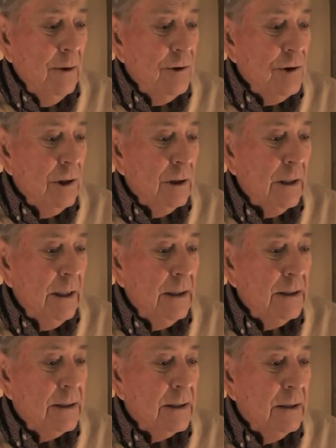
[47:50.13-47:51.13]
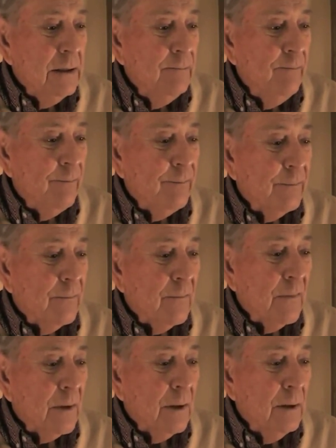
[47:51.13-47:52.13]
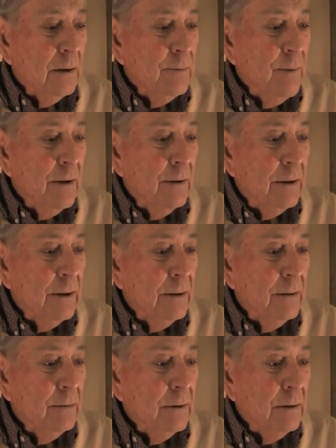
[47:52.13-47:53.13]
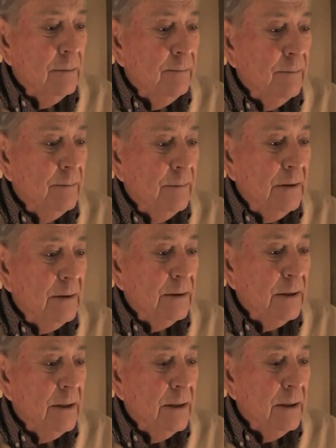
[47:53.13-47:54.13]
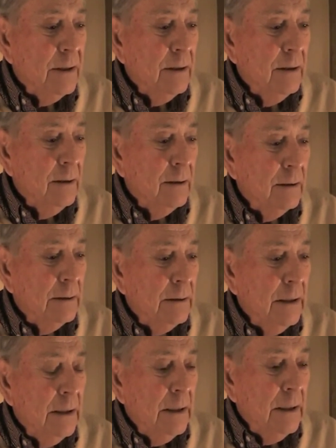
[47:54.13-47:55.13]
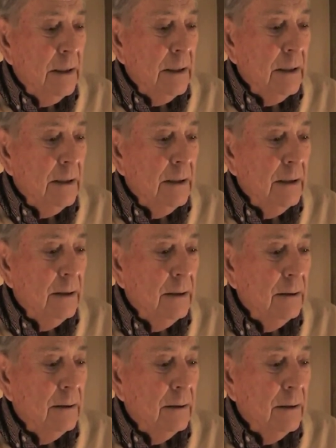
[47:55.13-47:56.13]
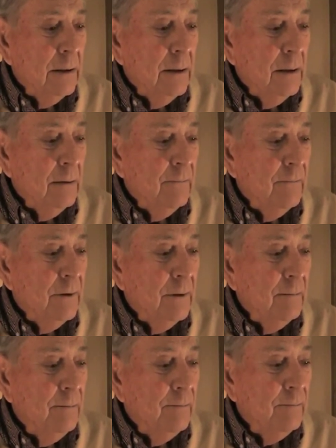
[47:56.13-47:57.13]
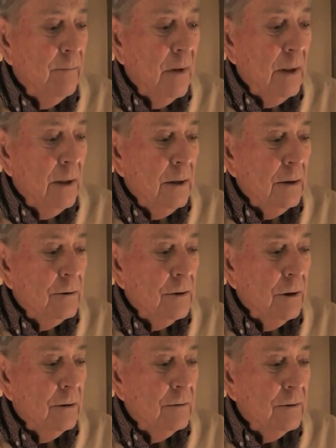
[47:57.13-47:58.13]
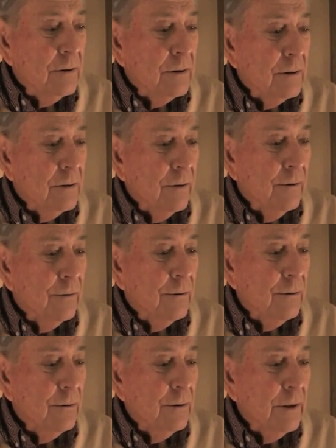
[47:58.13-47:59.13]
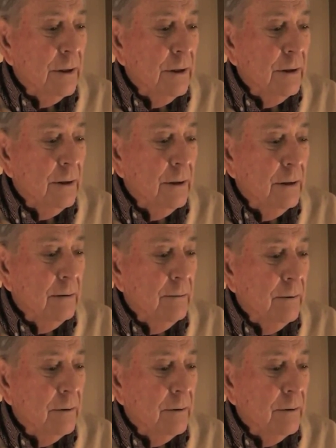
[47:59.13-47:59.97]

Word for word: Chuck has he's married to Cynthia, and they have Charles III, and they